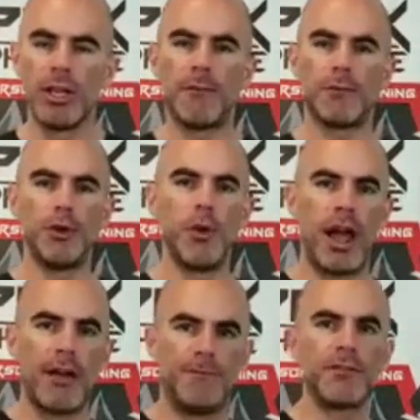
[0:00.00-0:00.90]
if you
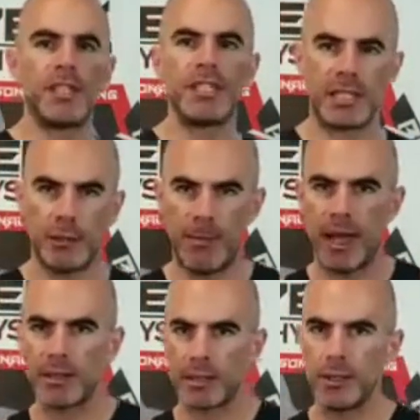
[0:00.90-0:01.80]
have fifty, sixty
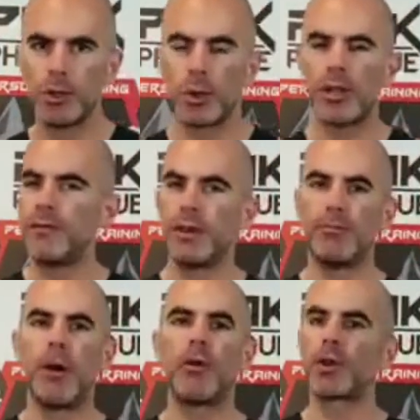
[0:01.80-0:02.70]
pounds to lose, or
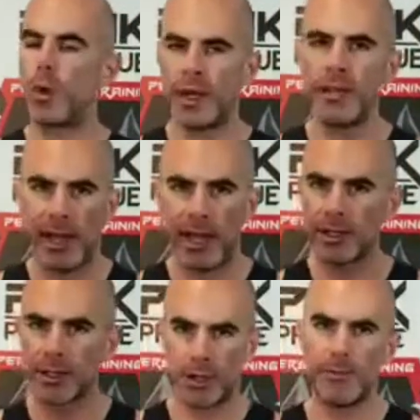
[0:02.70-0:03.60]
even twenty
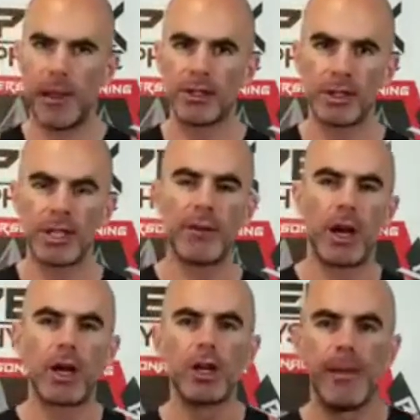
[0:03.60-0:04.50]
pounds, thirty pounds, just have
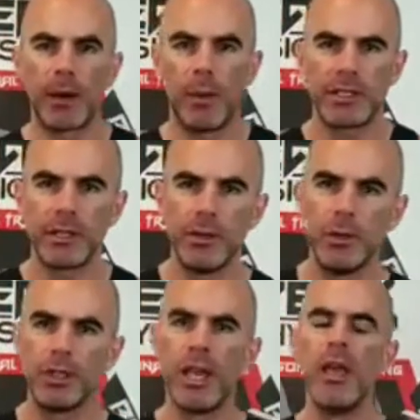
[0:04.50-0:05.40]
a, a good amount of weight to
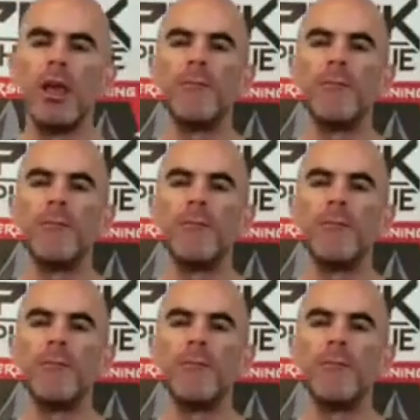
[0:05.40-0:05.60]
lose,